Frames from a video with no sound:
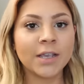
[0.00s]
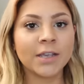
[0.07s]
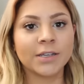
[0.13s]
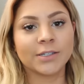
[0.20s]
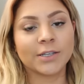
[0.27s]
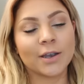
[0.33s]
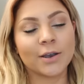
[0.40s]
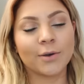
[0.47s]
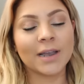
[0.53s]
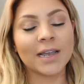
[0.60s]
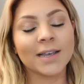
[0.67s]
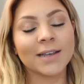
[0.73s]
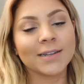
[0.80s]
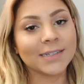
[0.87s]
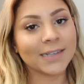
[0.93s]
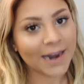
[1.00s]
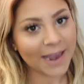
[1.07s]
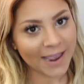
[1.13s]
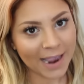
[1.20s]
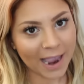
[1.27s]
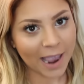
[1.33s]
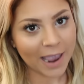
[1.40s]
So
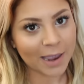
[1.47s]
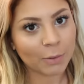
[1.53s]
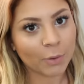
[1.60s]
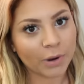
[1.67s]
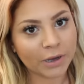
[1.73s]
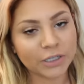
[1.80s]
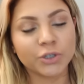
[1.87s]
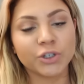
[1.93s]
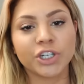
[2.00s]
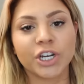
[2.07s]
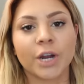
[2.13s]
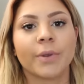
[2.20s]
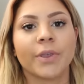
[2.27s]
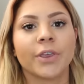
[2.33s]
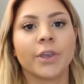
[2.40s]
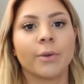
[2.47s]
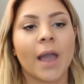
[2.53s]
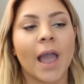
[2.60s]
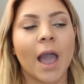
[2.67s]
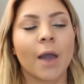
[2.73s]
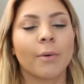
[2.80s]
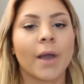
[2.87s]
today I am going to share with you
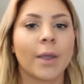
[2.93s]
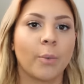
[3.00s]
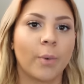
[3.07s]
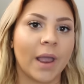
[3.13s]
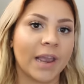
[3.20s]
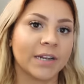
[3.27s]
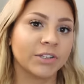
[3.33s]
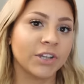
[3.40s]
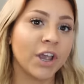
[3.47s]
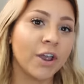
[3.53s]
how I went